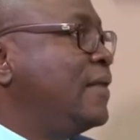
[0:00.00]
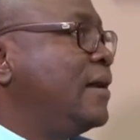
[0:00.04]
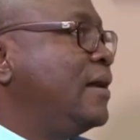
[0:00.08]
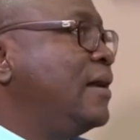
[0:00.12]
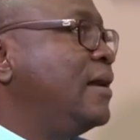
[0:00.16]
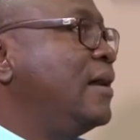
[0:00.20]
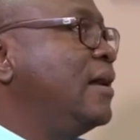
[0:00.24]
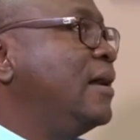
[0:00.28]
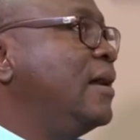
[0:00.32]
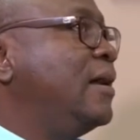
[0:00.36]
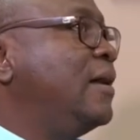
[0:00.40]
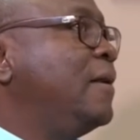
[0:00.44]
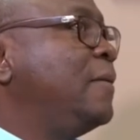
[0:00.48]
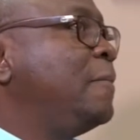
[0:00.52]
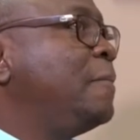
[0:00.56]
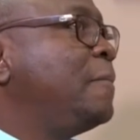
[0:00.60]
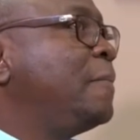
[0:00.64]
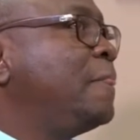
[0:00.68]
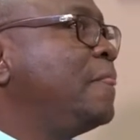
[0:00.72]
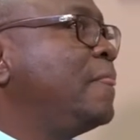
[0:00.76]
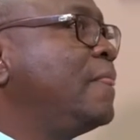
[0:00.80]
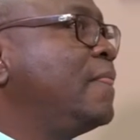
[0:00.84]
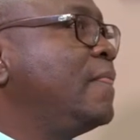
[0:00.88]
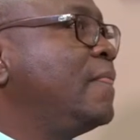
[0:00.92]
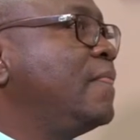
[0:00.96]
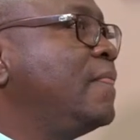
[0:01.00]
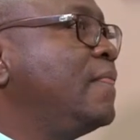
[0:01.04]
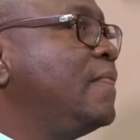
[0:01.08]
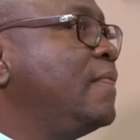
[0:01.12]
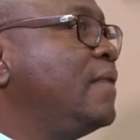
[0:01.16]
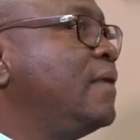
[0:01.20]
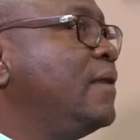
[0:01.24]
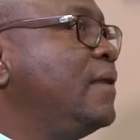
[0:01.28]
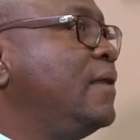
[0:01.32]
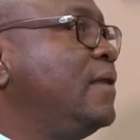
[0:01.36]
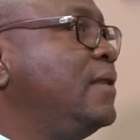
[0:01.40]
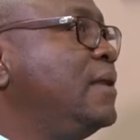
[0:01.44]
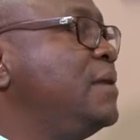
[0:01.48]
Um,
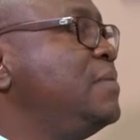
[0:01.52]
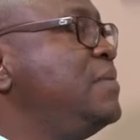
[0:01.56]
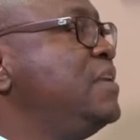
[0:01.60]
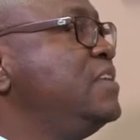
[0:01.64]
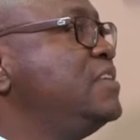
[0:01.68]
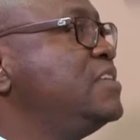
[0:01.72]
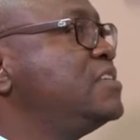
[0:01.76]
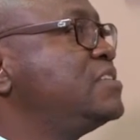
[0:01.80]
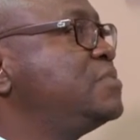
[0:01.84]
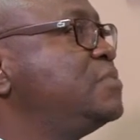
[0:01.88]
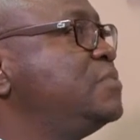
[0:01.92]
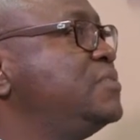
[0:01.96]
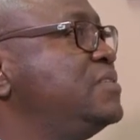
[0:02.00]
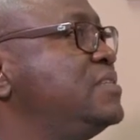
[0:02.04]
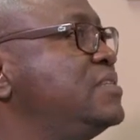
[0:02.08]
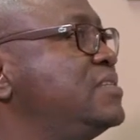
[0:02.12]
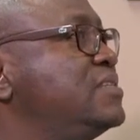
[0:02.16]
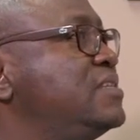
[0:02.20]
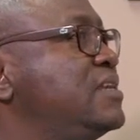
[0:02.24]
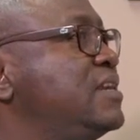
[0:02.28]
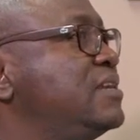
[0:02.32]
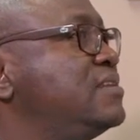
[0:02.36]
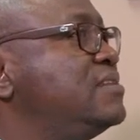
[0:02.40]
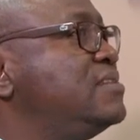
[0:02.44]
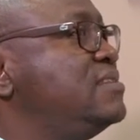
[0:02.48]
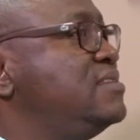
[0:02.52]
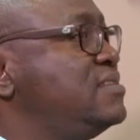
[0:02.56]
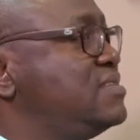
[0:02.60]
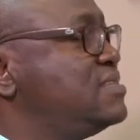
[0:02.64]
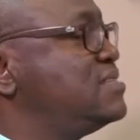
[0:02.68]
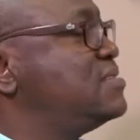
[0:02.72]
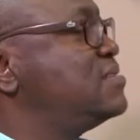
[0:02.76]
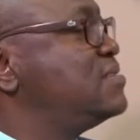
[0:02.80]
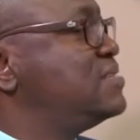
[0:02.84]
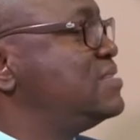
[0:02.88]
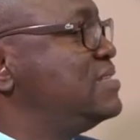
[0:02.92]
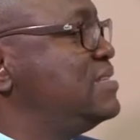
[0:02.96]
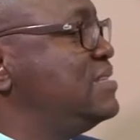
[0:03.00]
let me just put it that
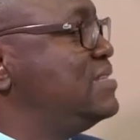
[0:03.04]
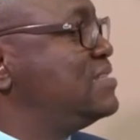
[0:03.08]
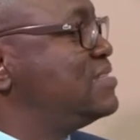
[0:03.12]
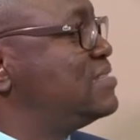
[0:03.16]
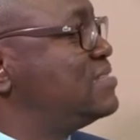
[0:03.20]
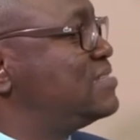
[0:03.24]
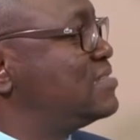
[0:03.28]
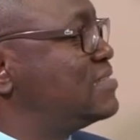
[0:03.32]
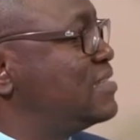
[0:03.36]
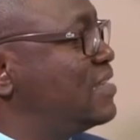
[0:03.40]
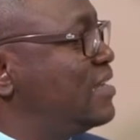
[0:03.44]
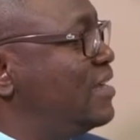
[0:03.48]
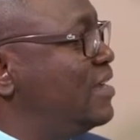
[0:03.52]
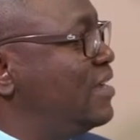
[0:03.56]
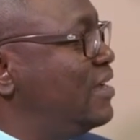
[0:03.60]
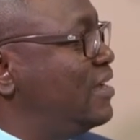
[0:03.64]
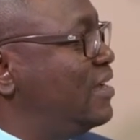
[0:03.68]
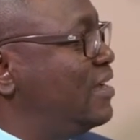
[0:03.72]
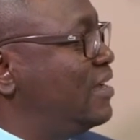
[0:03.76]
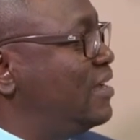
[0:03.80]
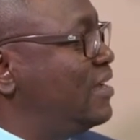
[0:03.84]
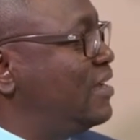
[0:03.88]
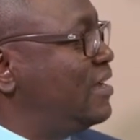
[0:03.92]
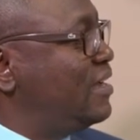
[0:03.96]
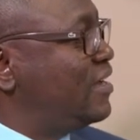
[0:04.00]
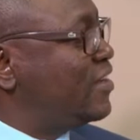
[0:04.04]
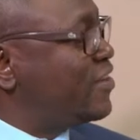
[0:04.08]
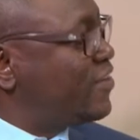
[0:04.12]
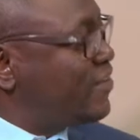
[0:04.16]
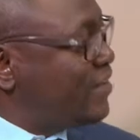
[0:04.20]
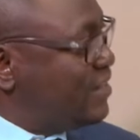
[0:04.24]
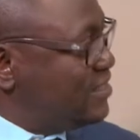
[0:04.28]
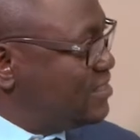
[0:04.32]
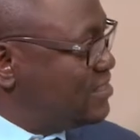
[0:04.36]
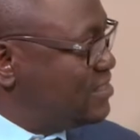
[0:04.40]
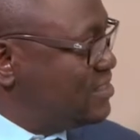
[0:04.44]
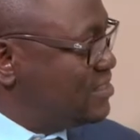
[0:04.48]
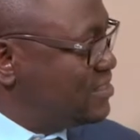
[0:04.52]
this is a
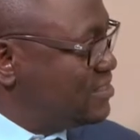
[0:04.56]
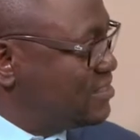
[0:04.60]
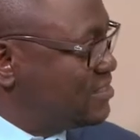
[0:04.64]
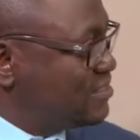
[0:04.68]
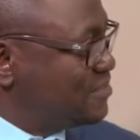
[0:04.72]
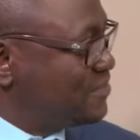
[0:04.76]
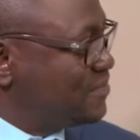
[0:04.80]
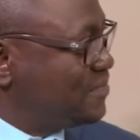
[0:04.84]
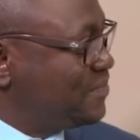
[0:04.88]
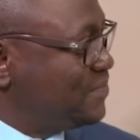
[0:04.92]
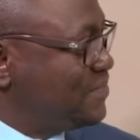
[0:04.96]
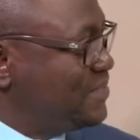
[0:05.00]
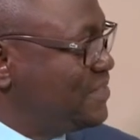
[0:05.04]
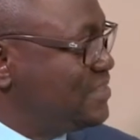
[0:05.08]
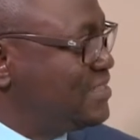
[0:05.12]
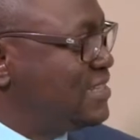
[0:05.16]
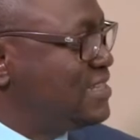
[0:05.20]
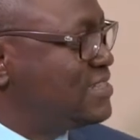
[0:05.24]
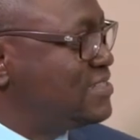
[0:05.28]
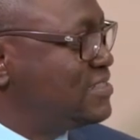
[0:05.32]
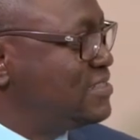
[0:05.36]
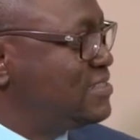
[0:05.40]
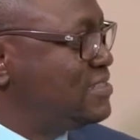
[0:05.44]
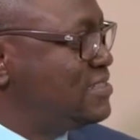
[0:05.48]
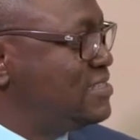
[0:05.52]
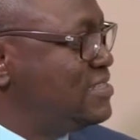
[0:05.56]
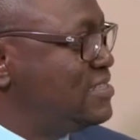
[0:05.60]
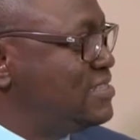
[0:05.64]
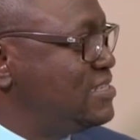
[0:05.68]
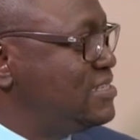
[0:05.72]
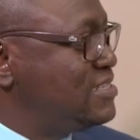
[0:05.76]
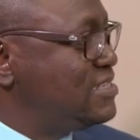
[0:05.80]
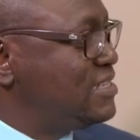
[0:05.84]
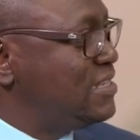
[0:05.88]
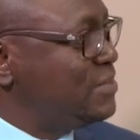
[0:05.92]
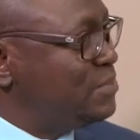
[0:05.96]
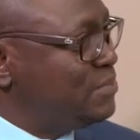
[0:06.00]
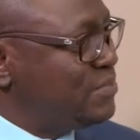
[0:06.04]
crisis. It, has, it
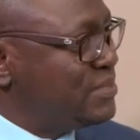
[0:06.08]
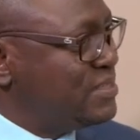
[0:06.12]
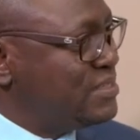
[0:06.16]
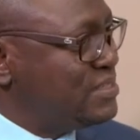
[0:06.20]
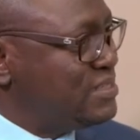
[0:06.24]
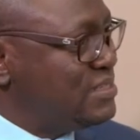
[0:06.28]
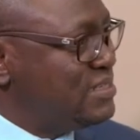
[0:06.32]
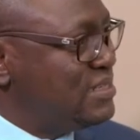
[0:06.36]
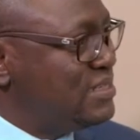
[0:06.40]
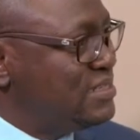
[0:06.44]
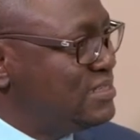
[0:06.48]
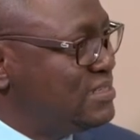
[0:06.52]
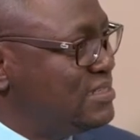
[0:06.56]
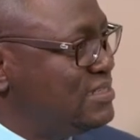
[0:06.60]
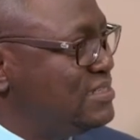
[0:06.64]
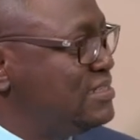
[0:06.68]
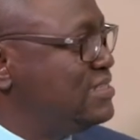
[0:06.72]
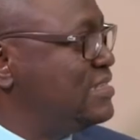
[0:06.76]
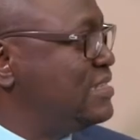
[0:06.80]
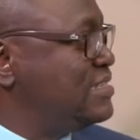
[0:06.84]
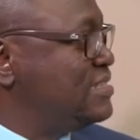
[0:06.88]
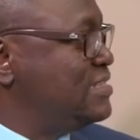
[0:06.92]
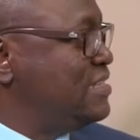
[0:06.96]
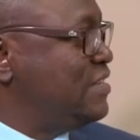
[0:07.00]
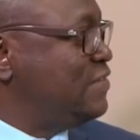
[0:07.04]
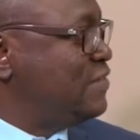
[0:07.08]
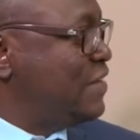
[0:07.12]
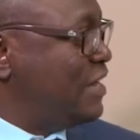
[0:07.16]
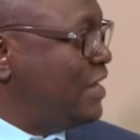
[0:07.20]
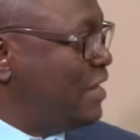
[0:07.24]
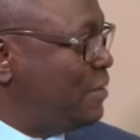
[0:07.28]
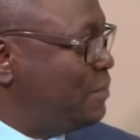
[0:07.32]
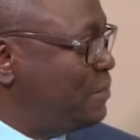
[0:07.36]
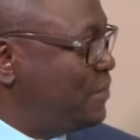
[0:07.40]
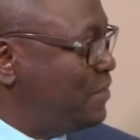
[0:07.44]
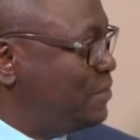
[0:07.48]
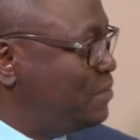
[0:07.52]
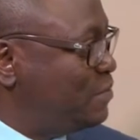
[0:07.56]
is unprecedented, it has never
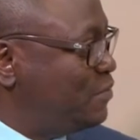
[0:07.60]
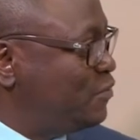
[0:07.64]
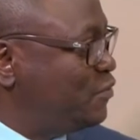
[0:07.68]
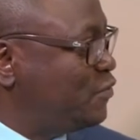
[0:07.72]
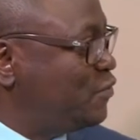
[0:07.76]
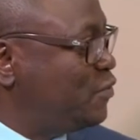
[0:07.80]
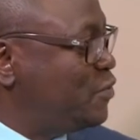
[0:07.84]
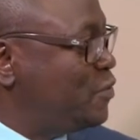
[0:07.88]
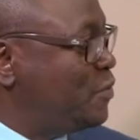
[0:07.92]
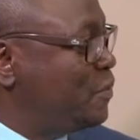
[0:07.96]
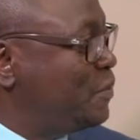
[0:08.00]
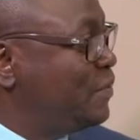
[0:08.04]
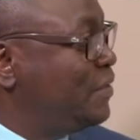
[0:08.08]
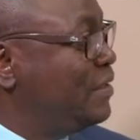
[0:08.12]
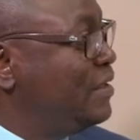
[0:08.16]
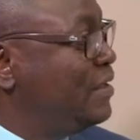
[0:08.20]
happened before.